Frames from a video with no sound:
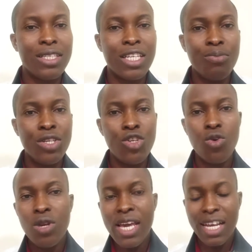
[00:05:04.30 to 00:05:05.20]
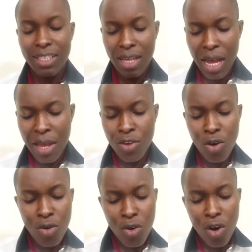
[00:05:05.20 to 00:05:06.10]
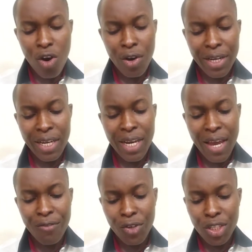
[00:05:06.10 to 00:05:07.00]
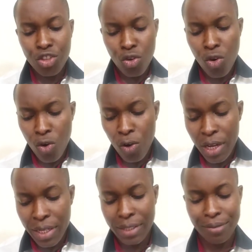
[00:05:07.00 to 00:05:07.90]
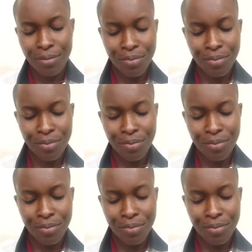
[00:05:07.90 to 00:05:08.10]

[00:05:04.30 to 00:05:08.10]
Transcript: says, Be ye holy as your God in heaven is holy.